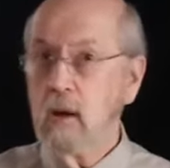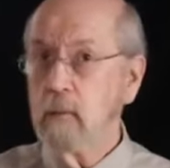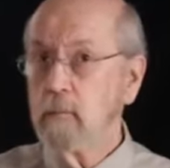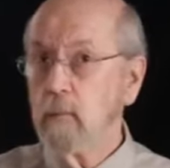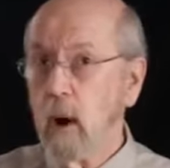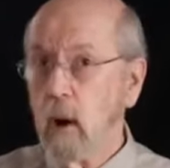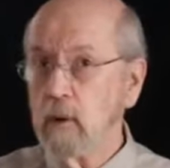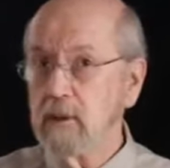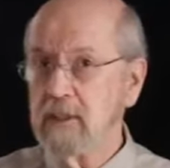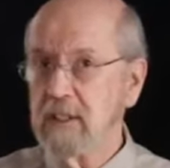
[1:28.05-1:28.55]

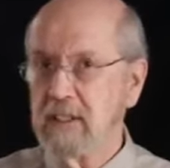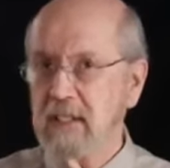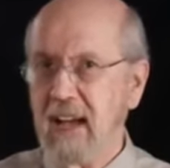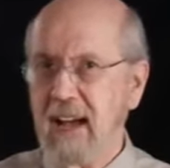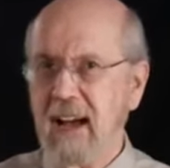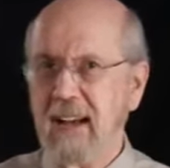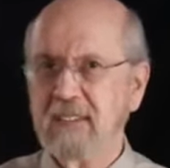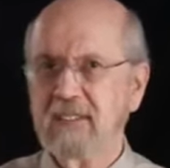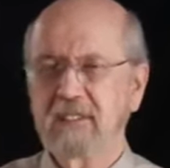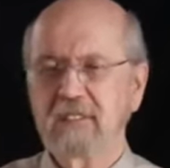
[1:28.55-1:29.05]
Moses
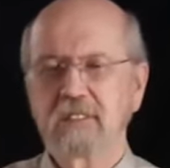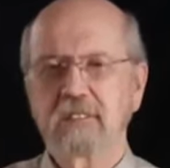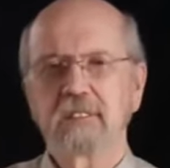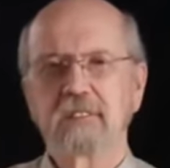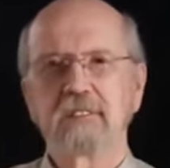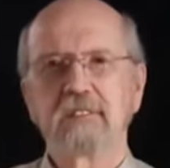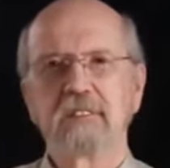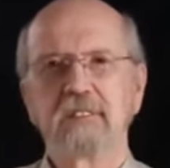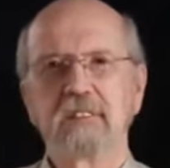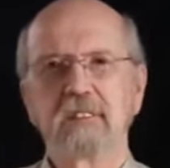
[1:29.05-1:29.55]

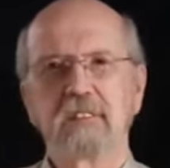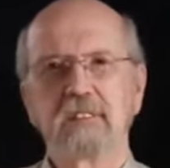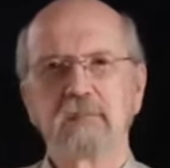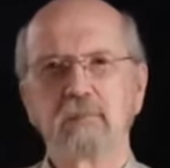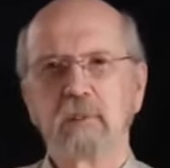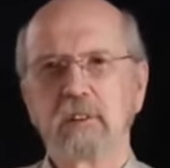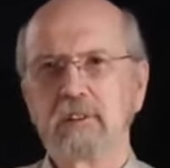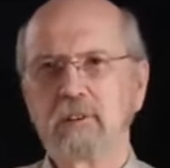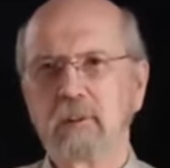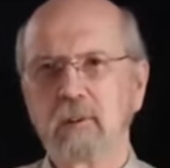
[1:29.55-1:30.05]
asks this
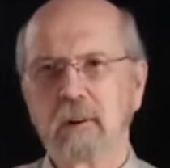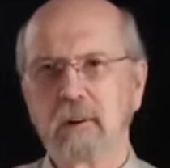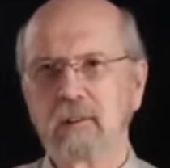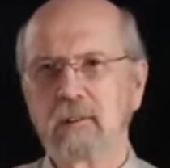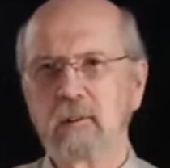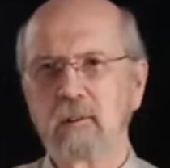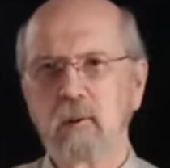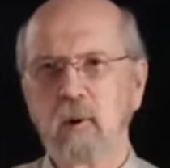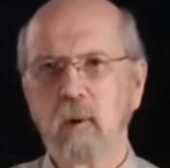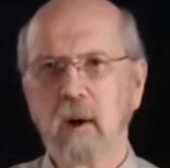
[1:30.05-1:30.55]

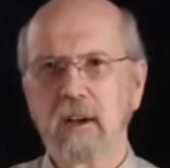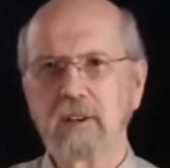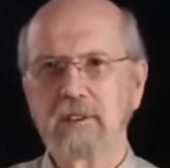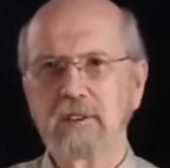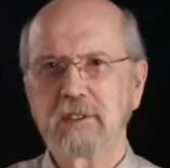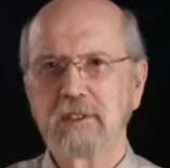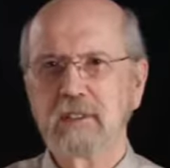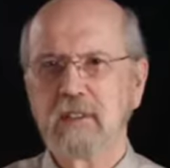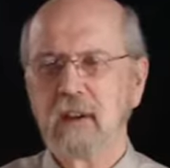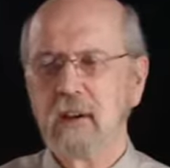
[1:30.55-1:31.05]
rhetorical
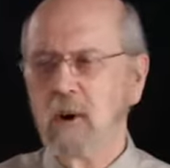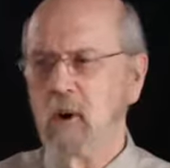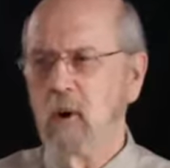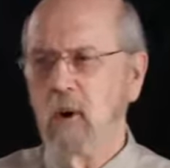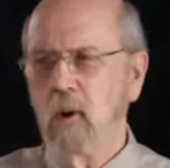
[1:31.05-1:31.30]
question,